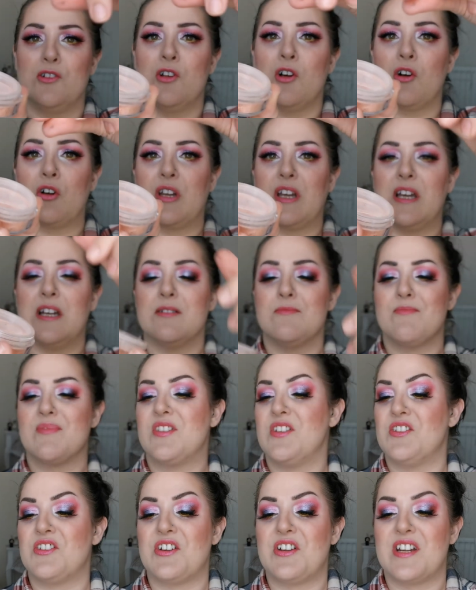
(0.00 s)
lock it
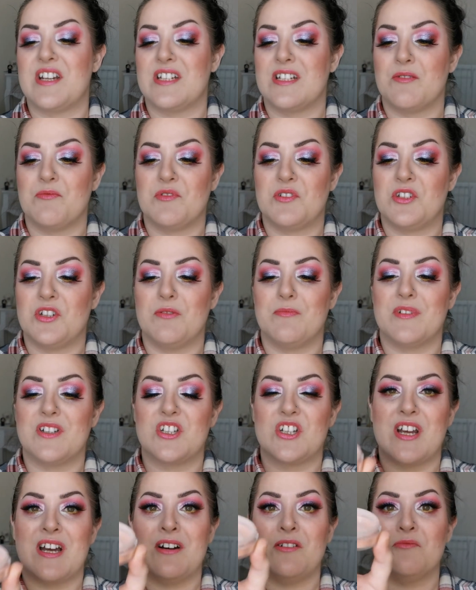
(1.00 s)
so you don't end up with too
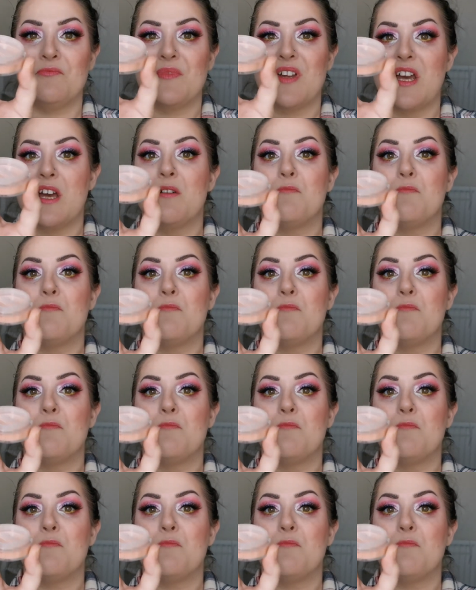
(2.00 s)
much out.